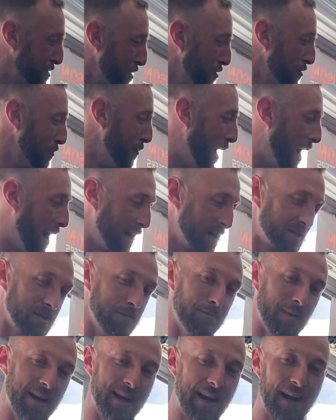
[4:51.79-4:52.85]
toolbox
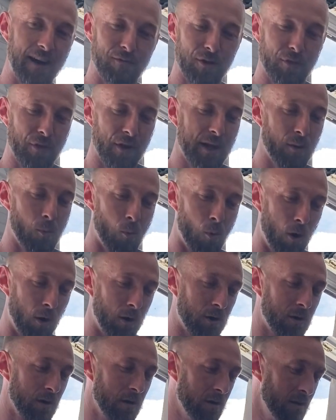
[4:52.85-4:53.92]
and making everything
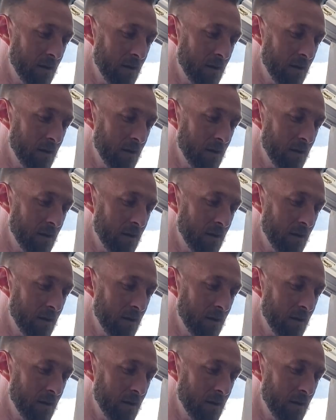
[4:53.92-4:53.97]
work.